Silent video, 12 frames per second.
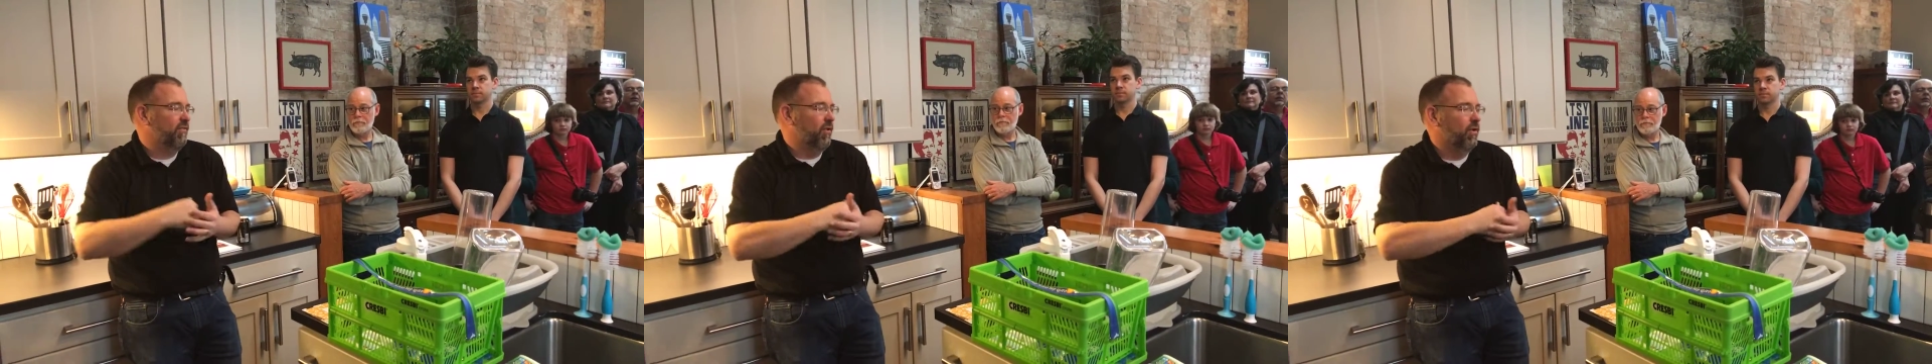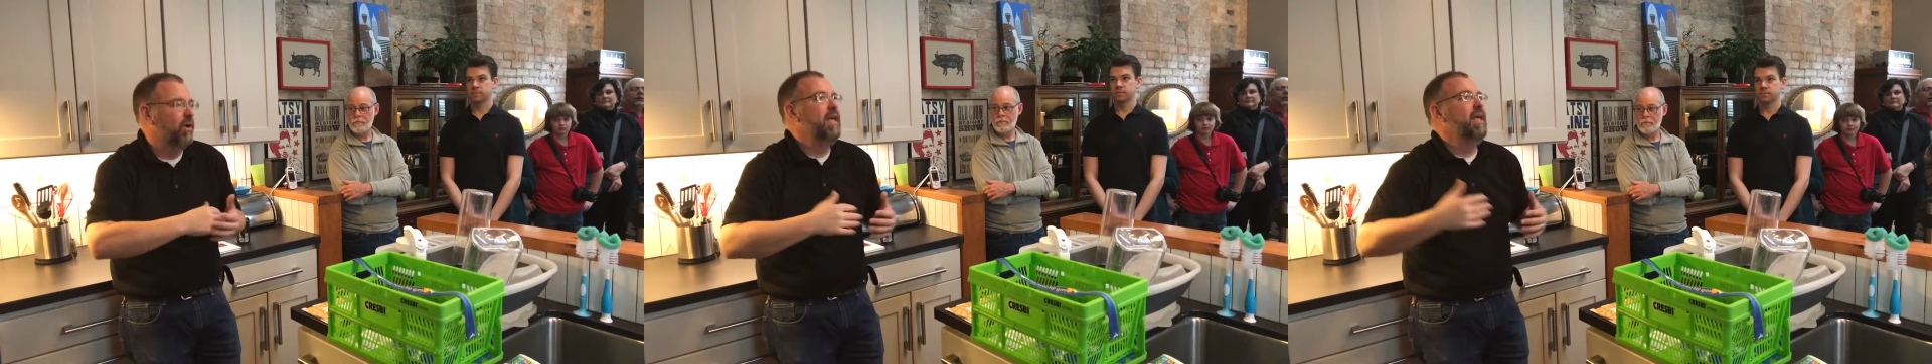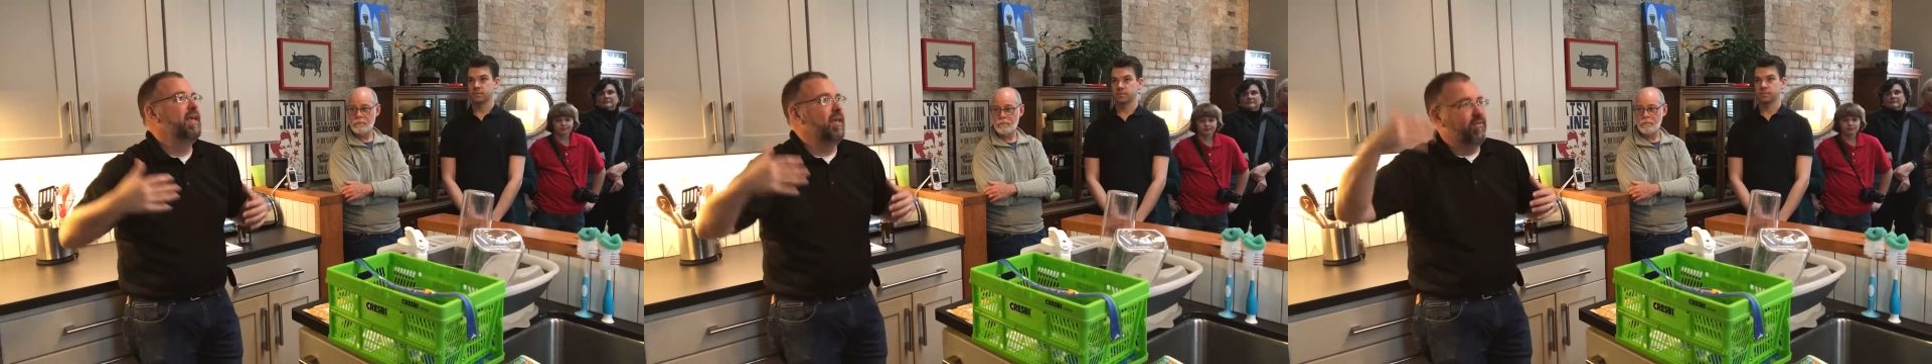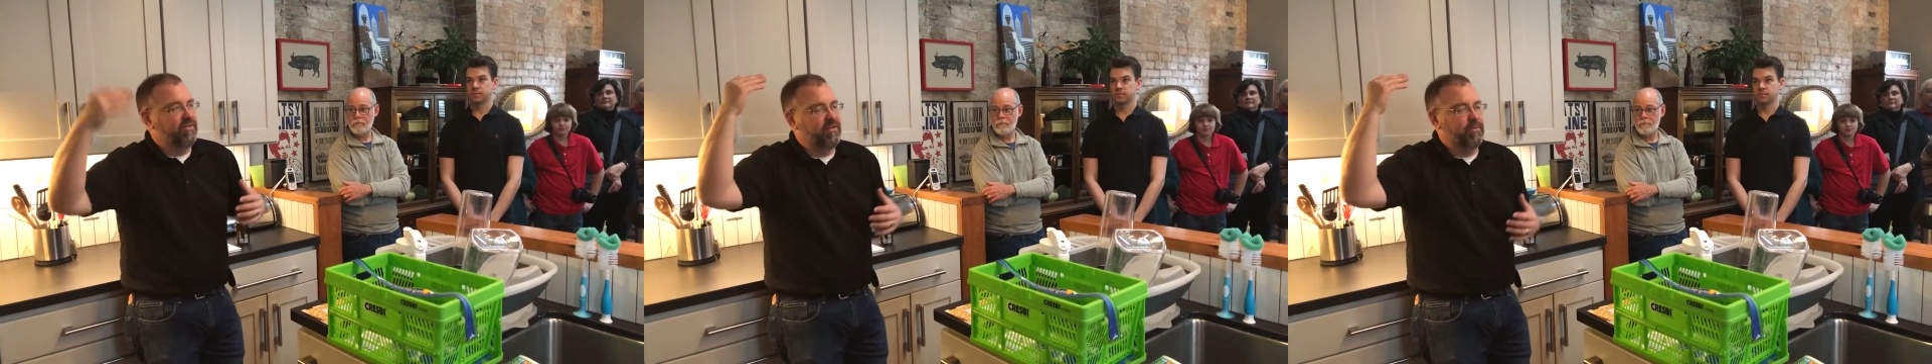floor,
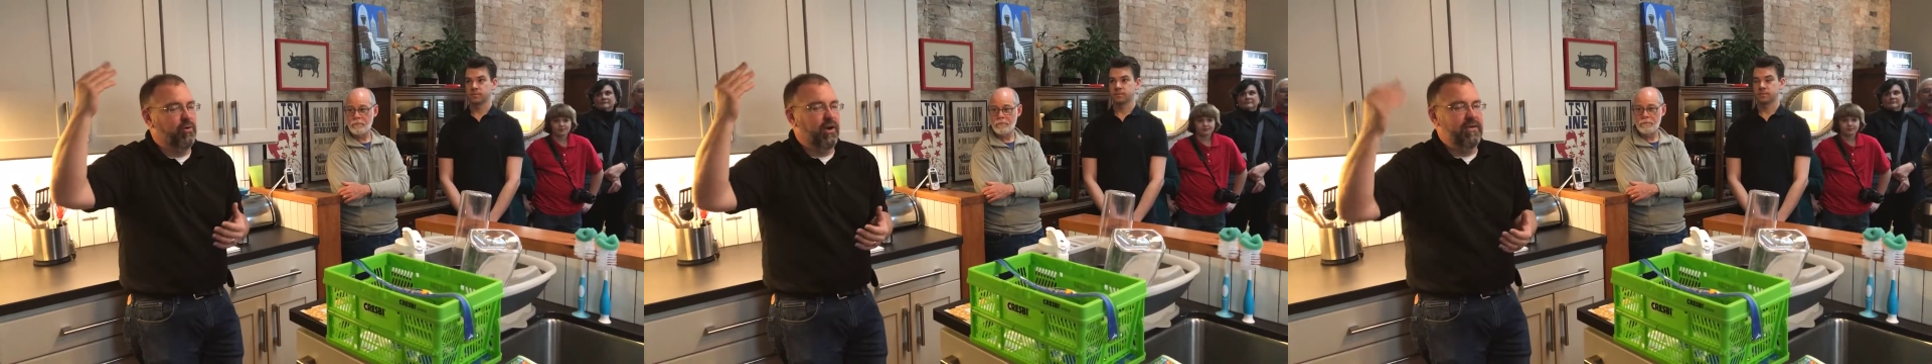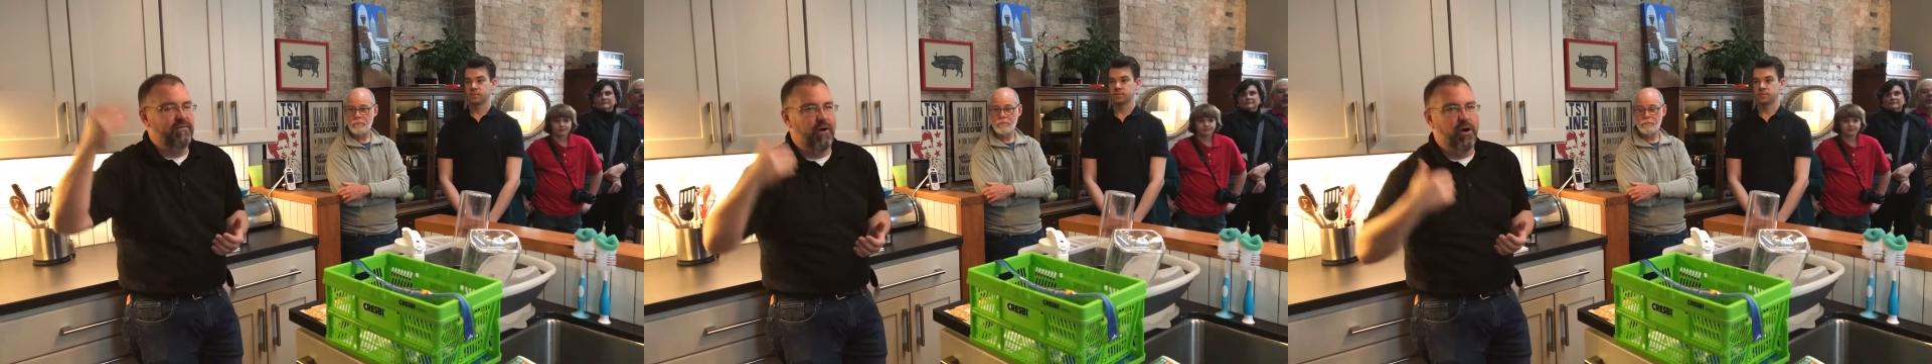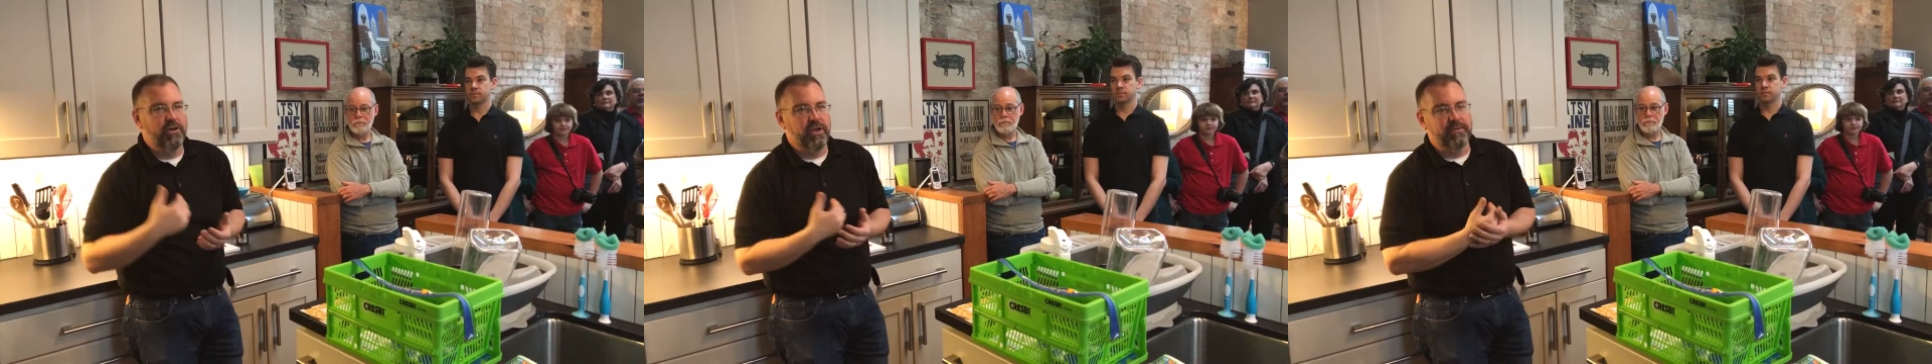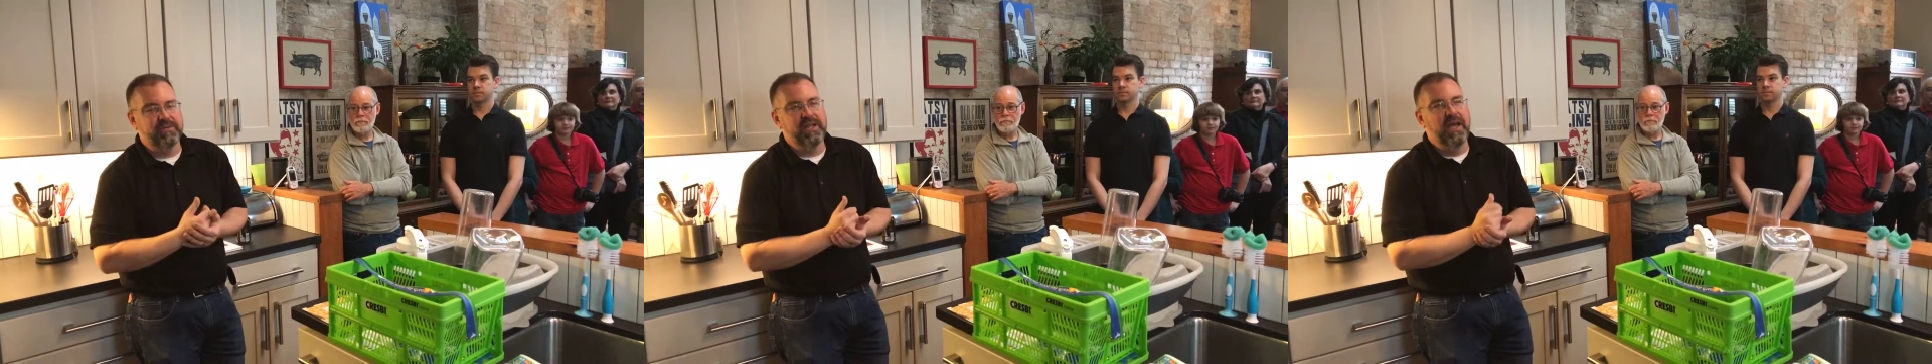give us some great
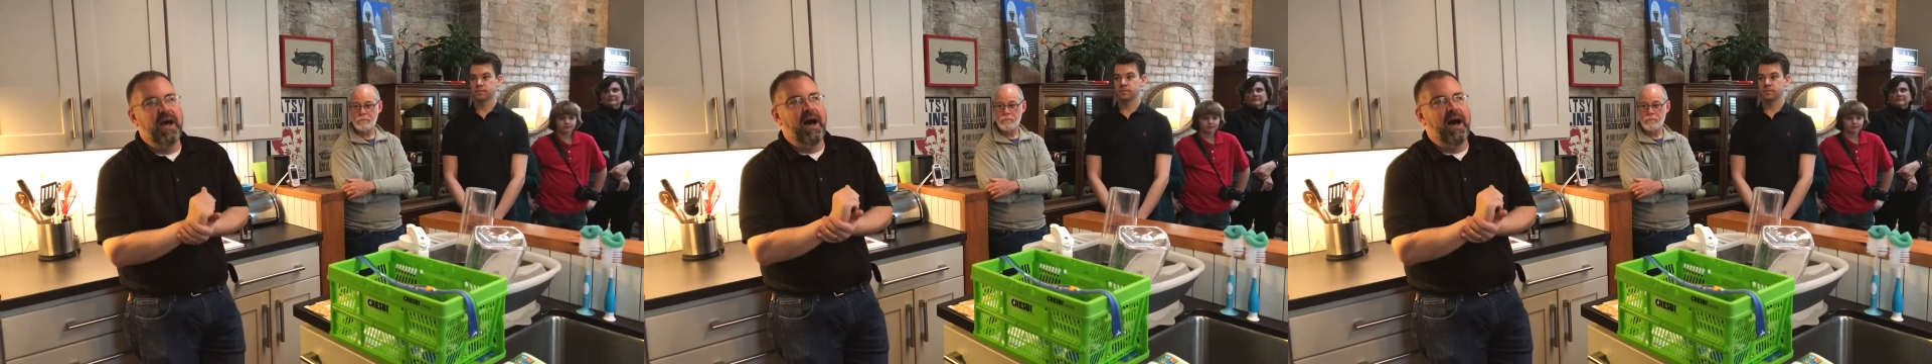volumes.